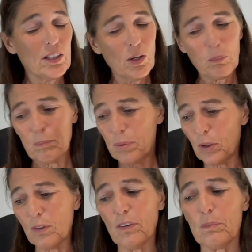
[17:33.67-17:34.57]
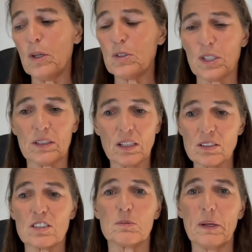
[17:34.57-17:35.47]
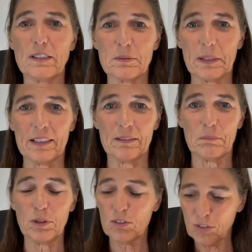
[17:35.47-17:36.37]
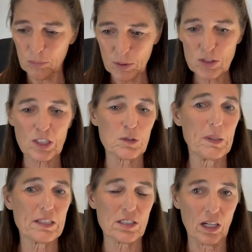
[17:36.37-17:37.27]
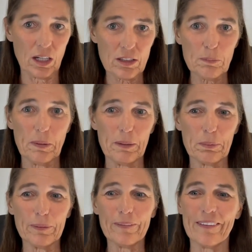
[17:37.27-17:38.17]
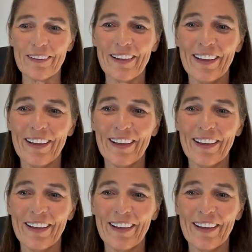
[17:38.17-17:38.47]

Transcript: You know, beautiful music doesn't speak to me. Beautiful music speaks to other people.